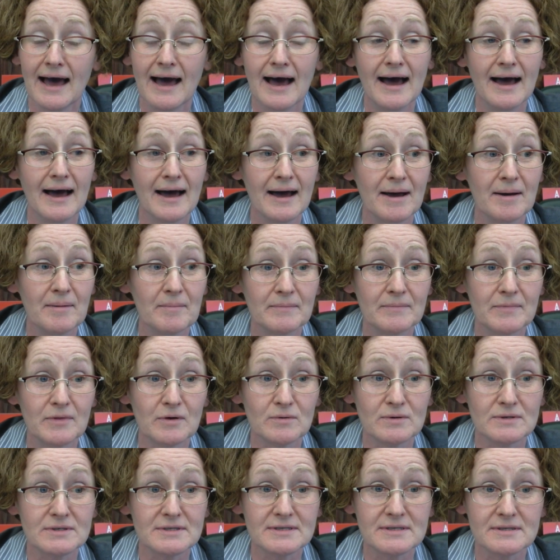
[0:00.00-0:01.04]
Um, there
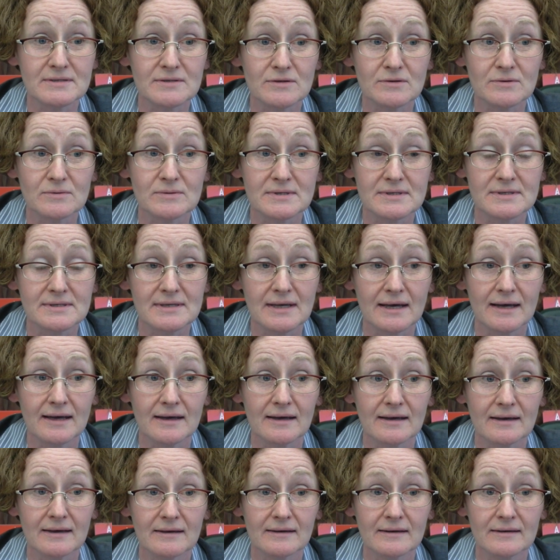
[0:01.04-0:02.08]
was, there was
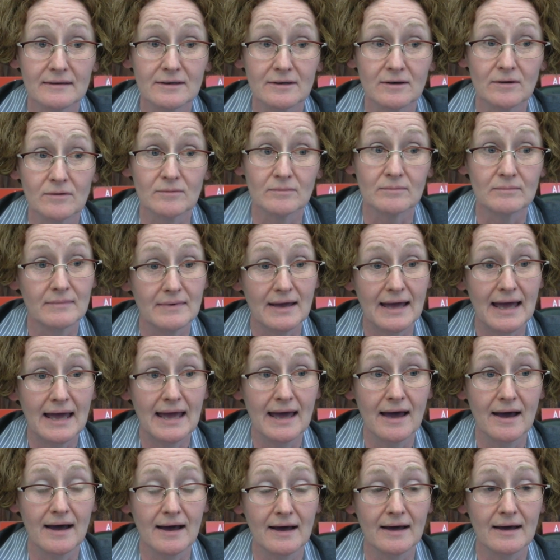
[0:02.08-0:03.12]
uh, you know,
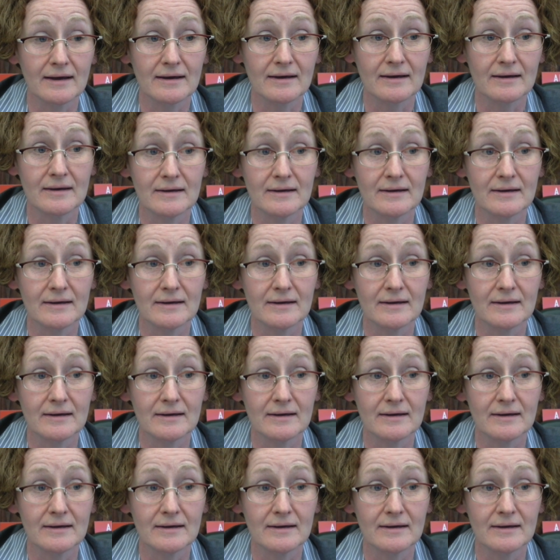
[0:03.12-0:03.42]
uh,